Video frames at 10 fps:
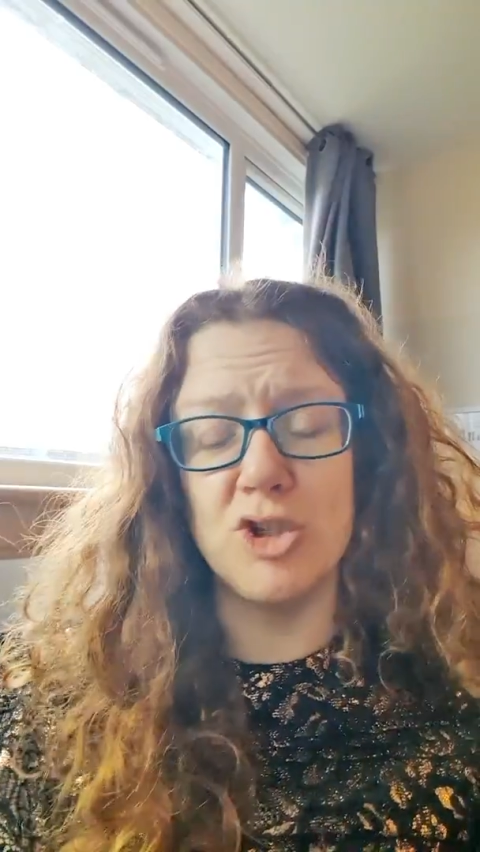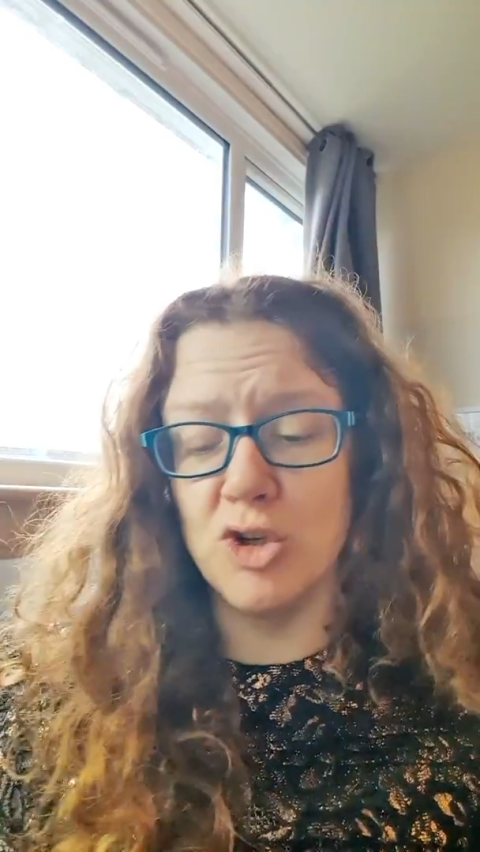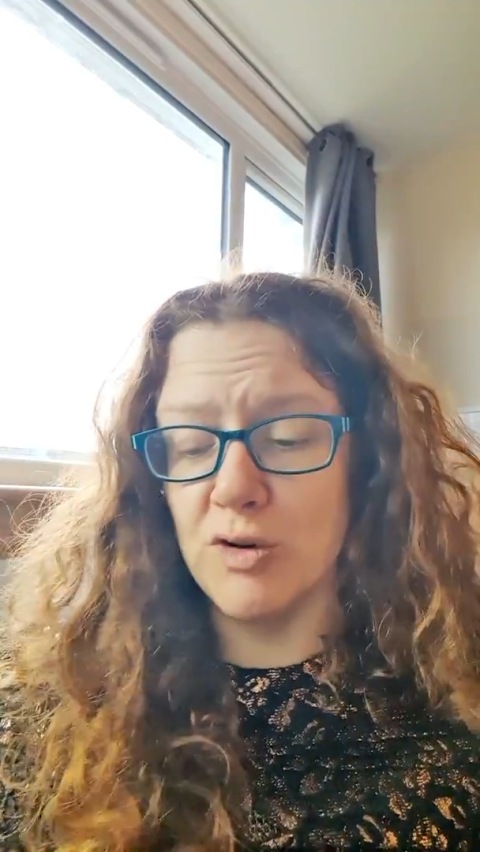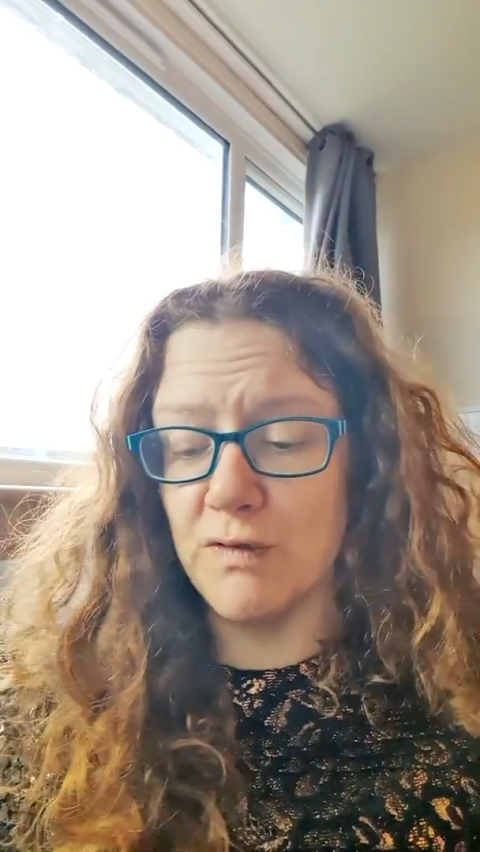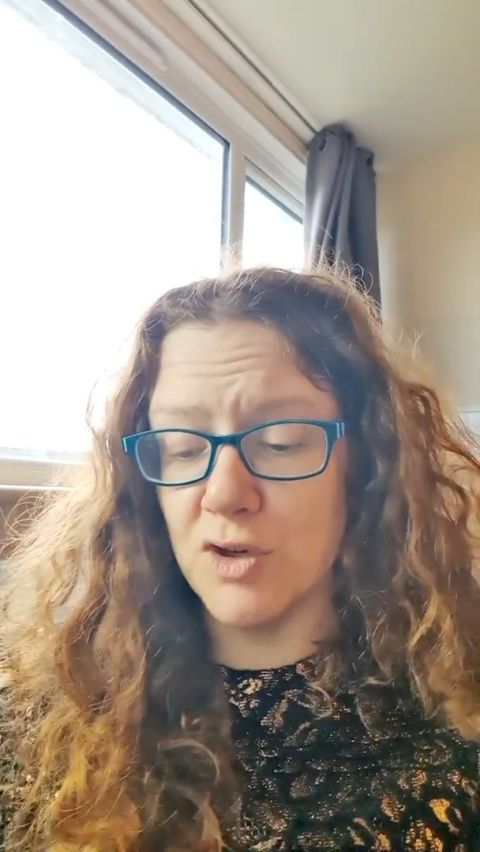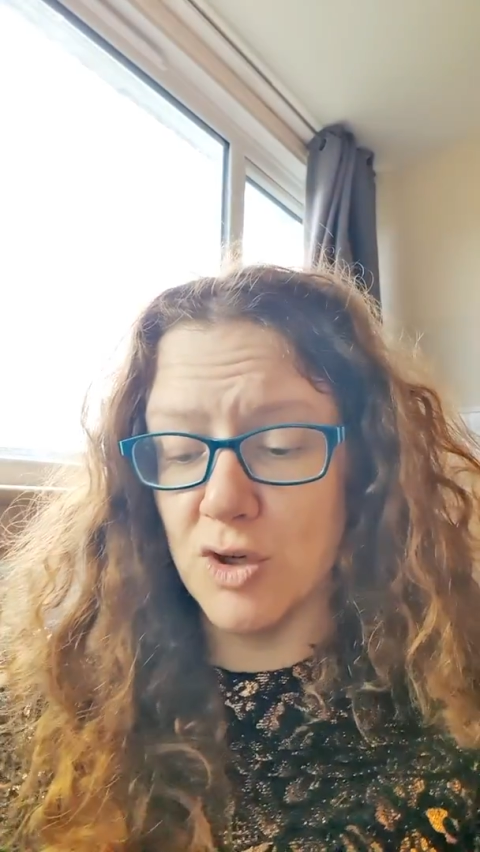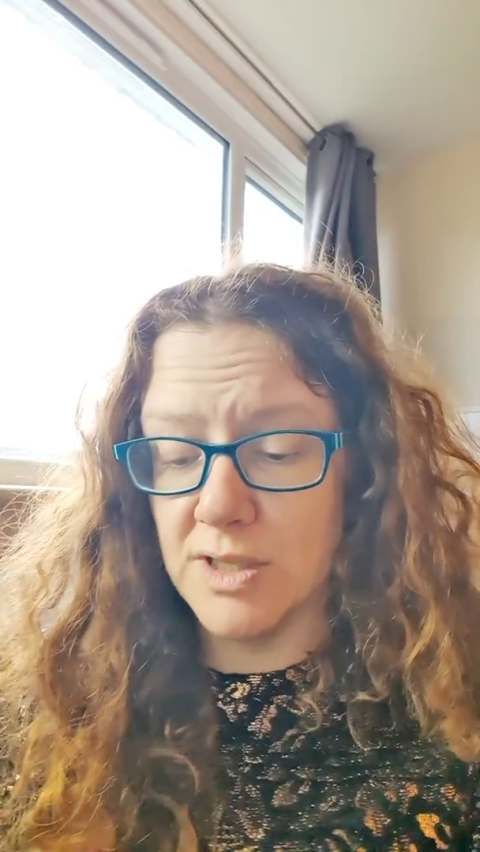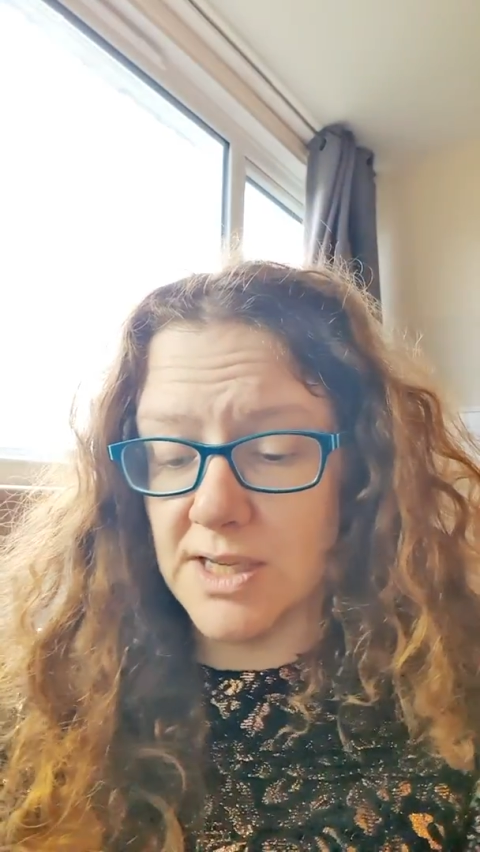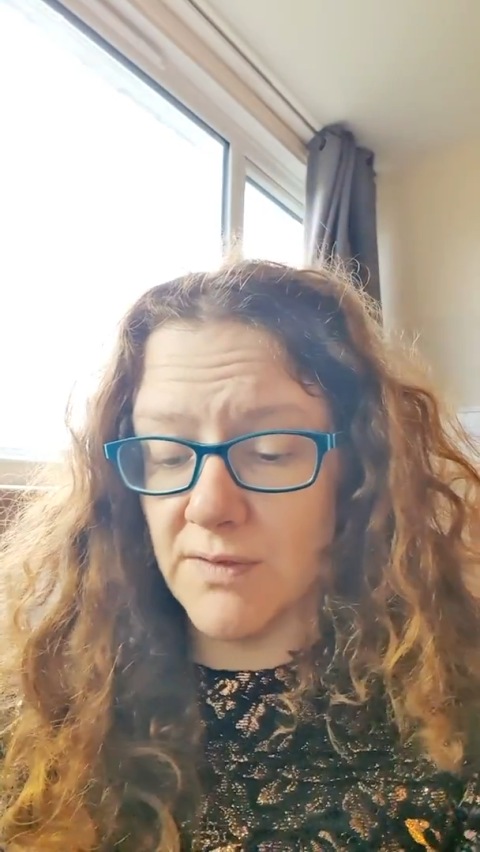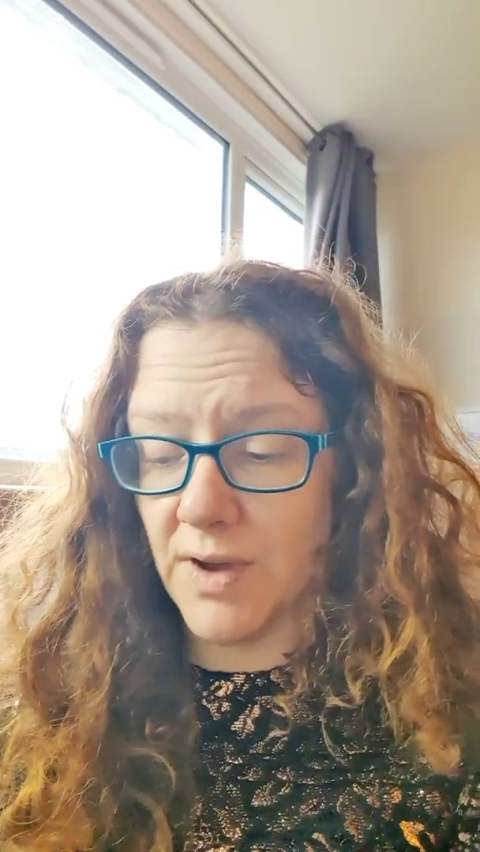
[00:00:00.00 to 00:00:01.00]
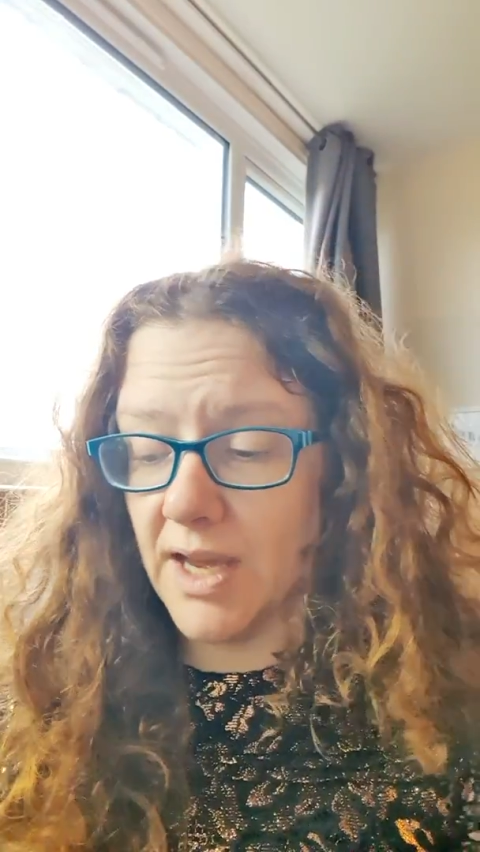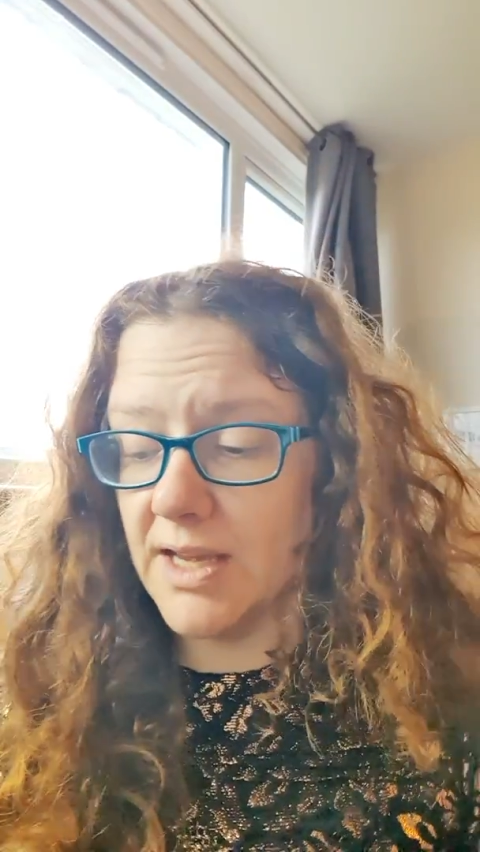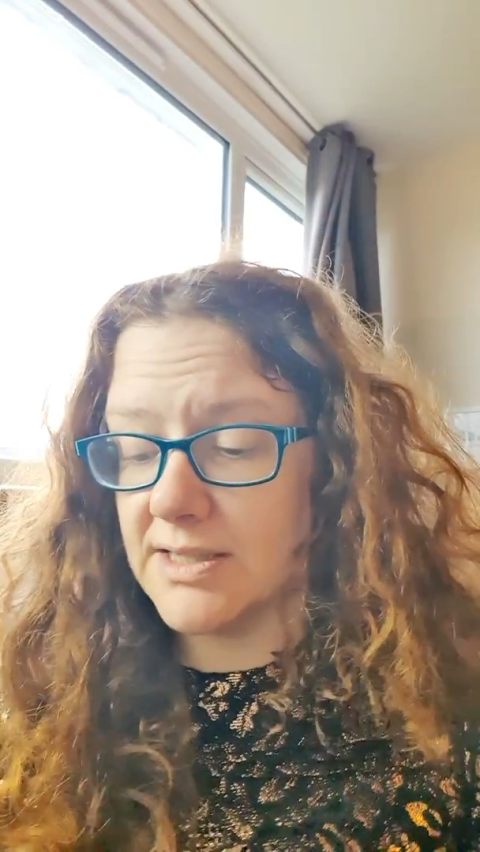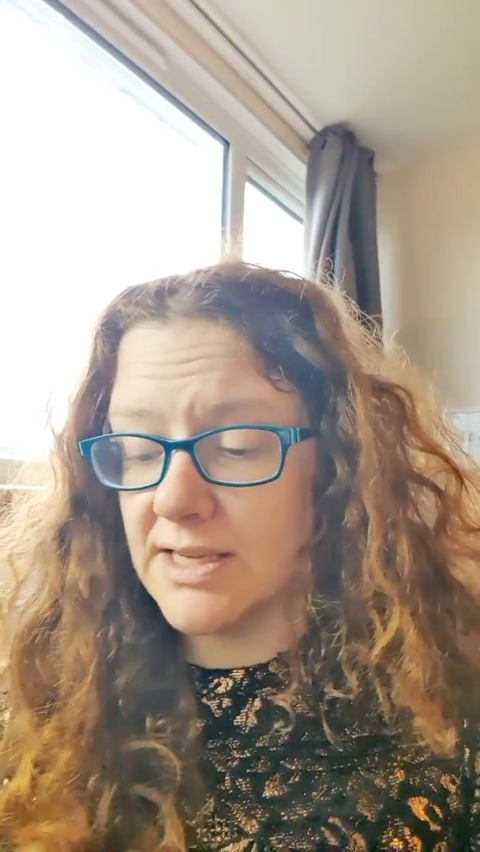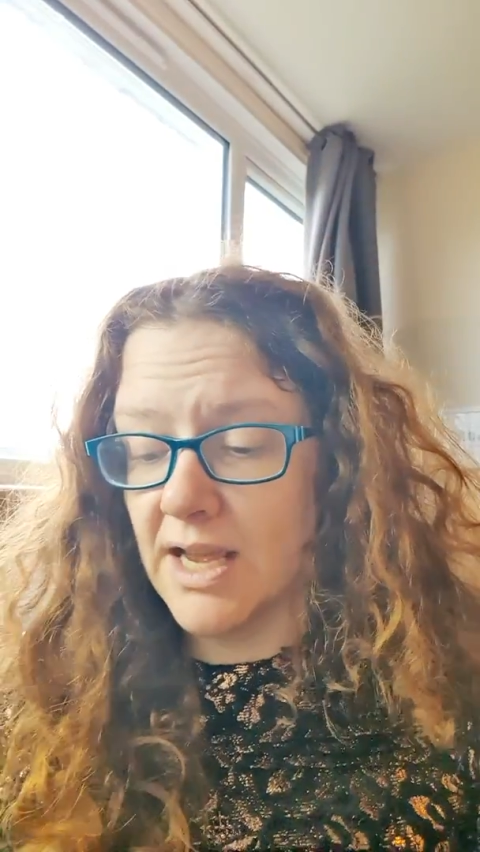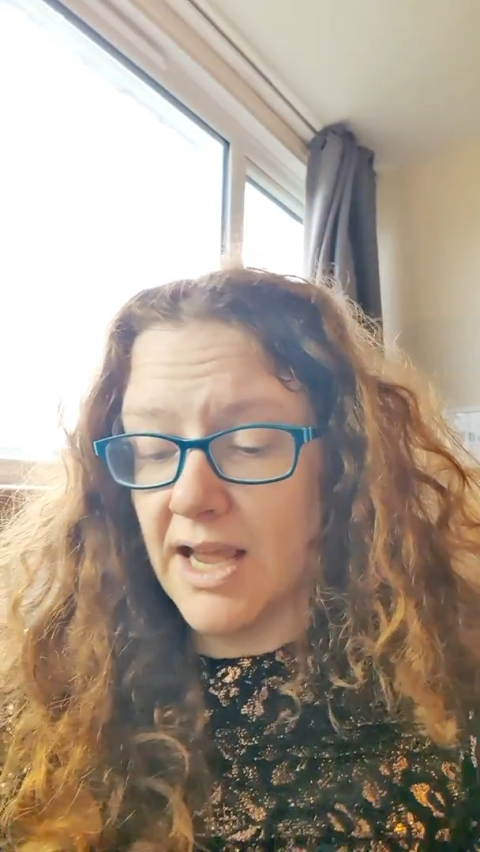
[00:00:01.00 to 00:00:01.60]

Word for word: do reviews of it